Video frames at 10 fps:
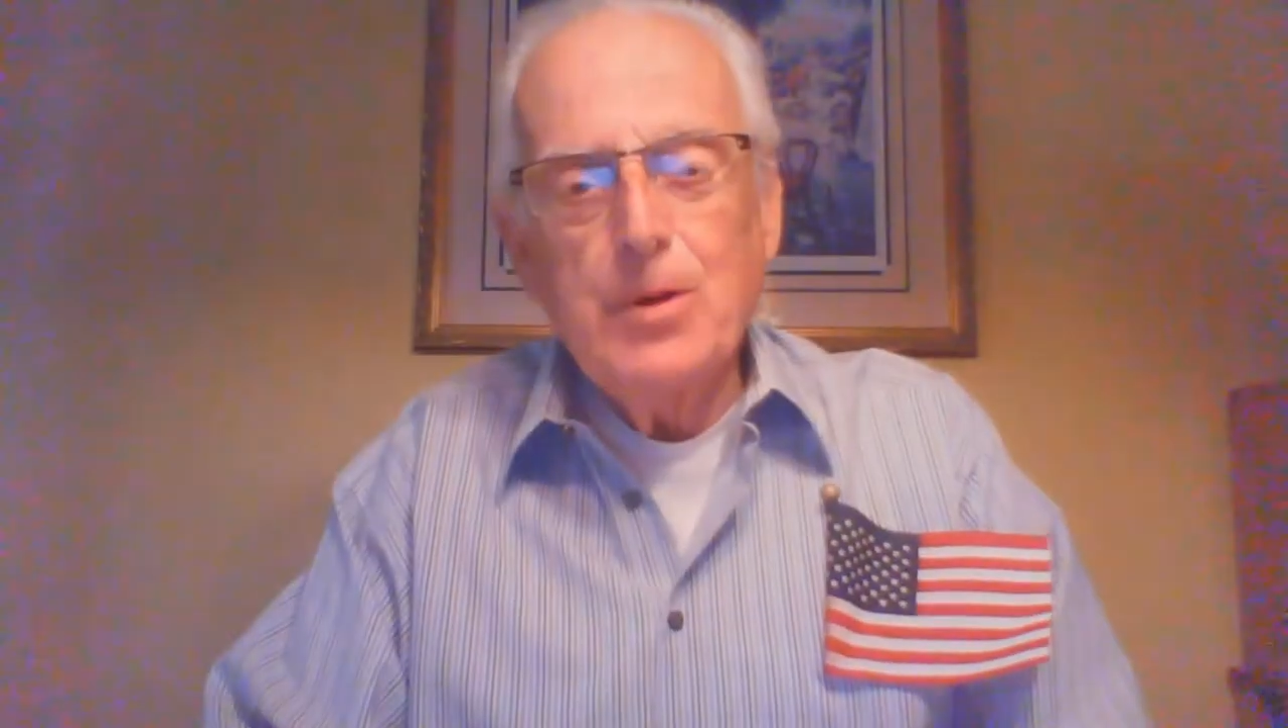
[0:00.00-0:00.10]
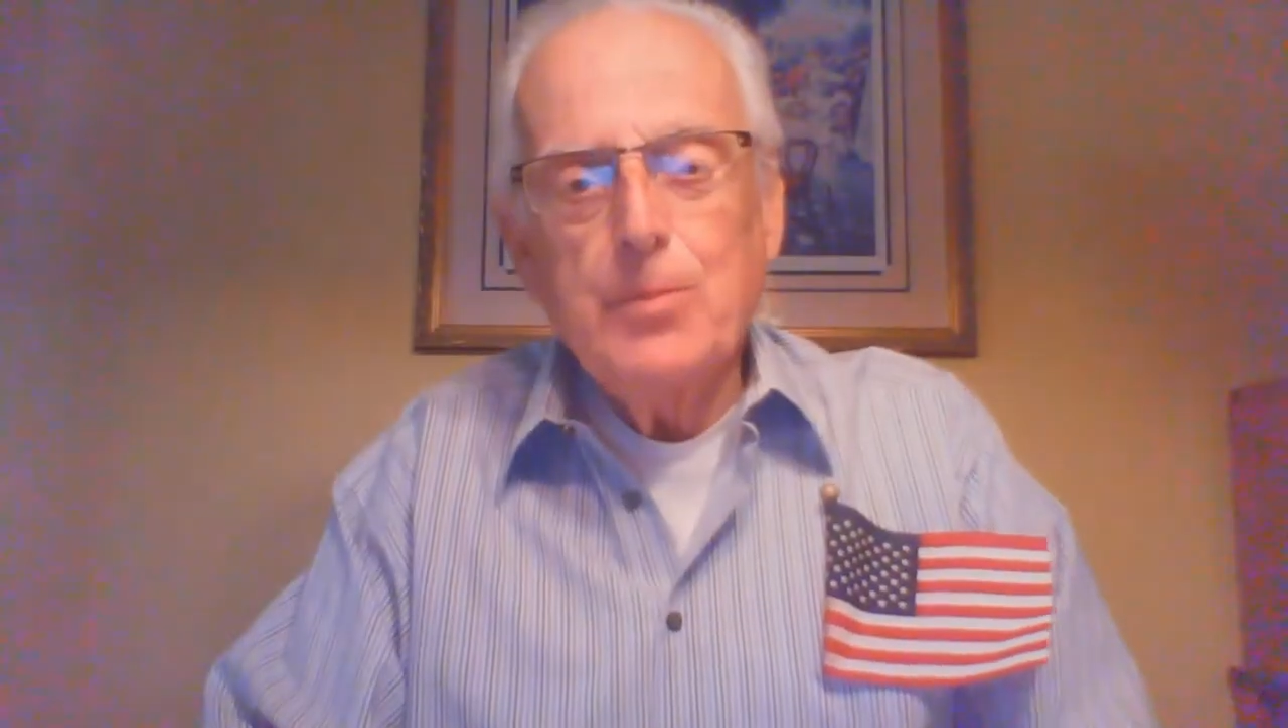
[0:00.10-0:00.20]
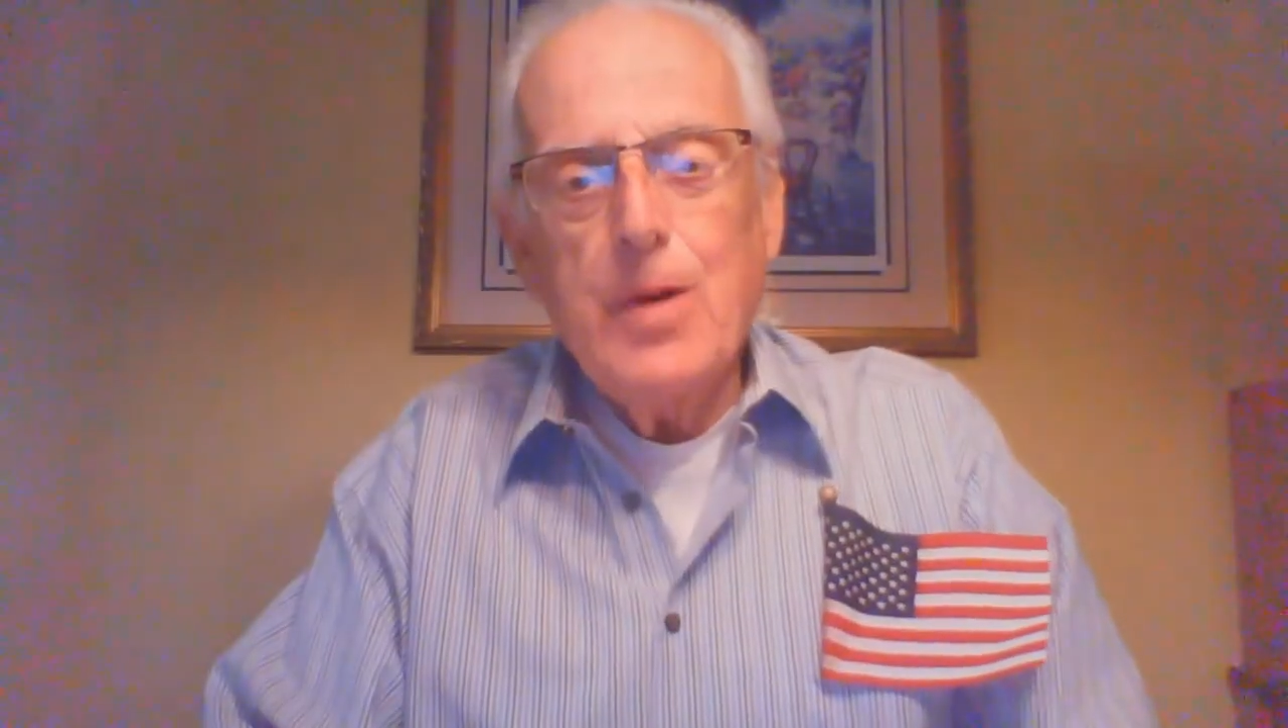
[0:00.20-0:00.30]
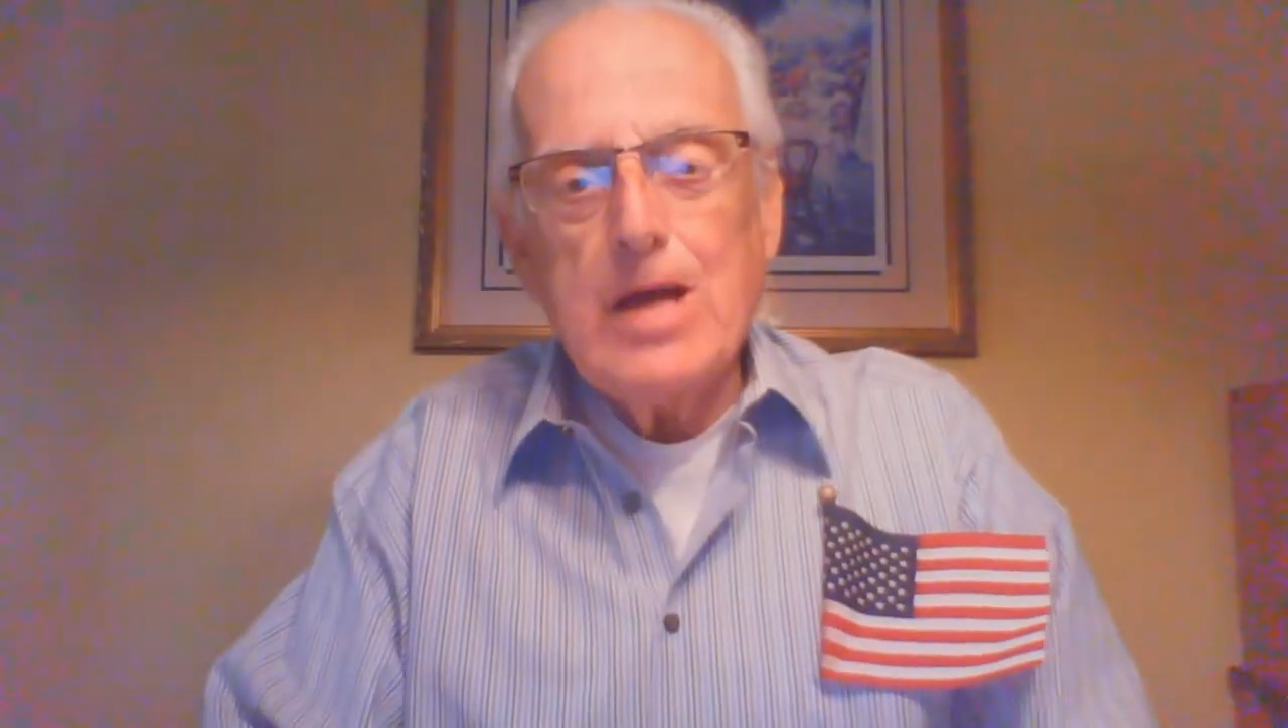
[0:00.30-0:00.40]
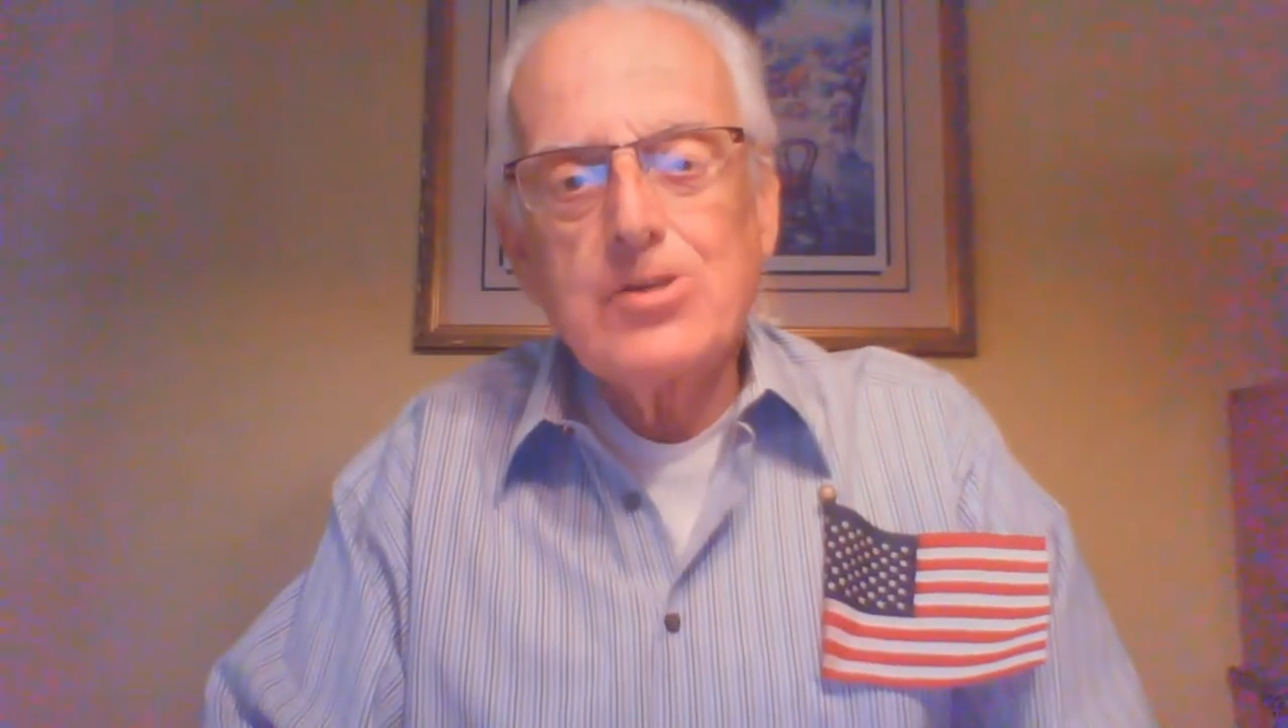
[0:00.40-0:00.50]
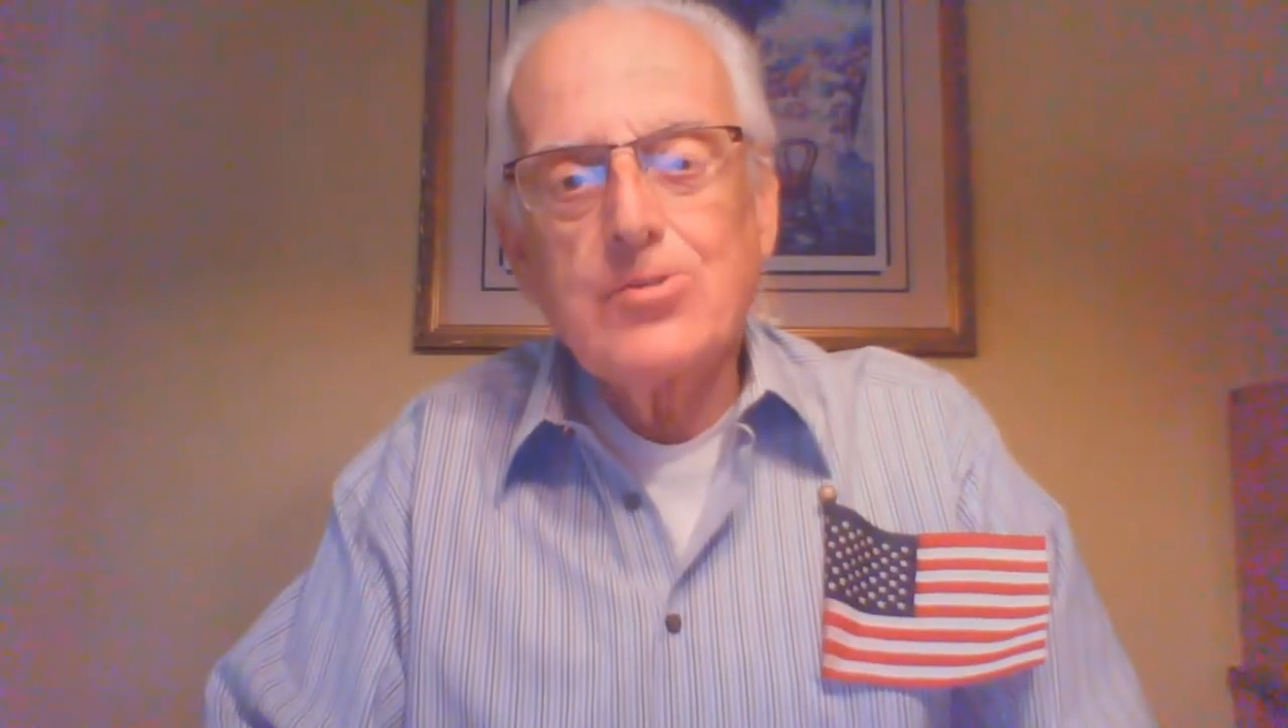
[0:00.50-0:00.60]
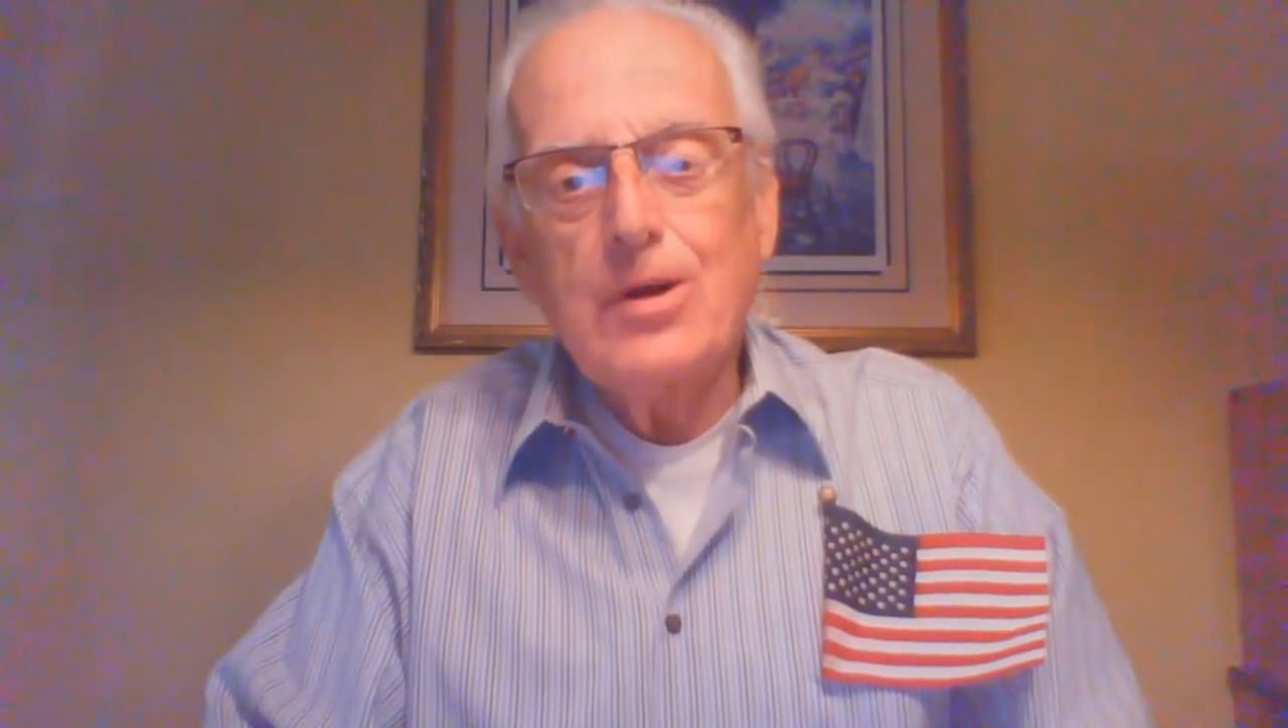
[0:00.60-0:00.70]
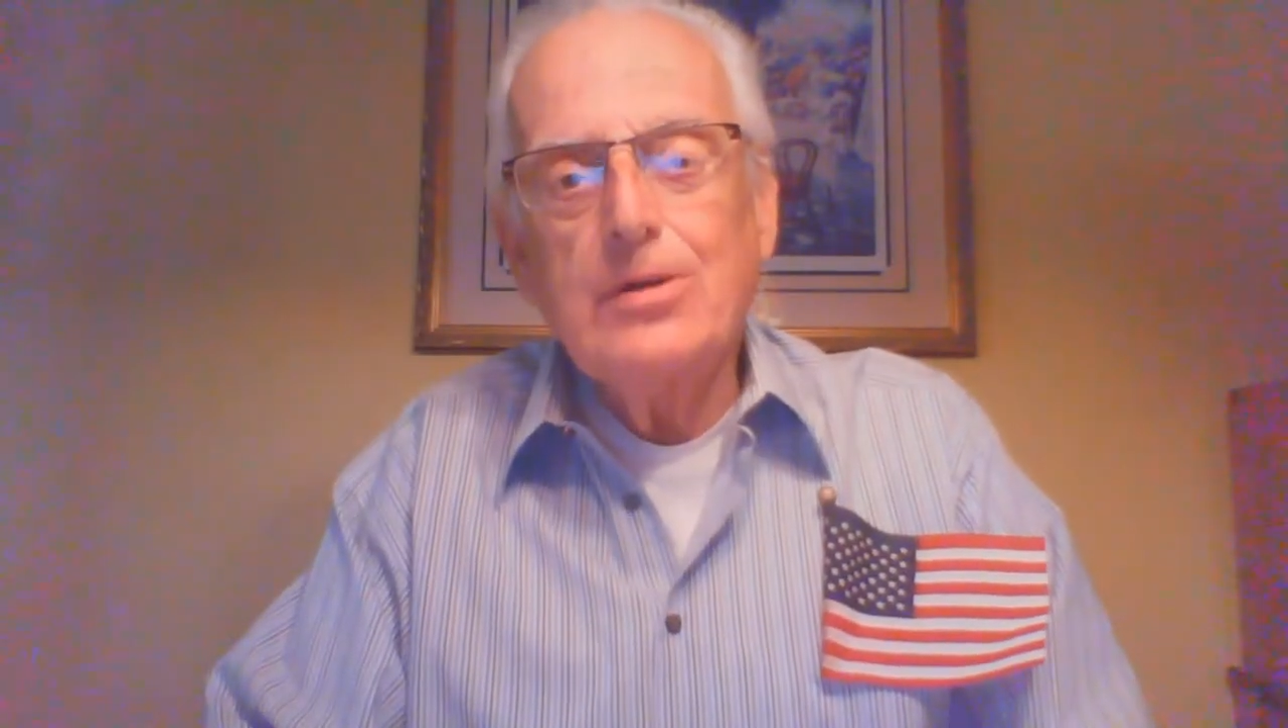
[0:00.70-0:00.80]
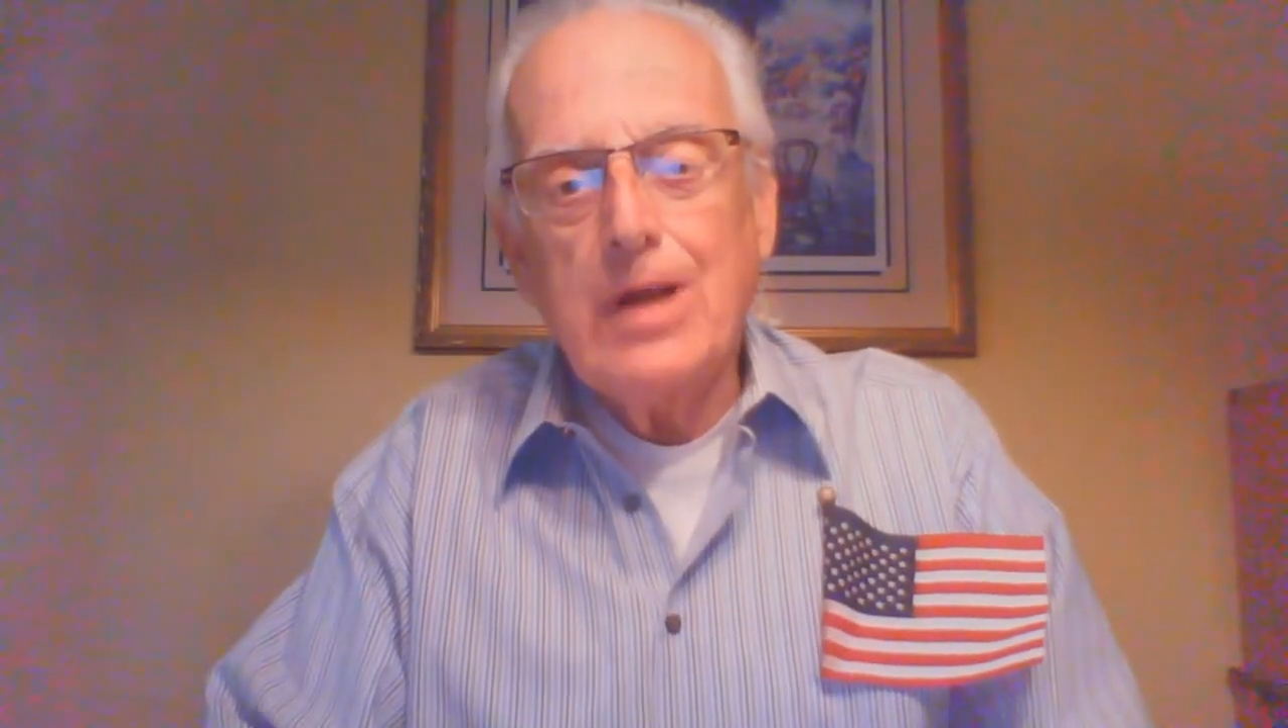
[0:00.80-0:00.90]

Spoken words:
Bill Pascrell,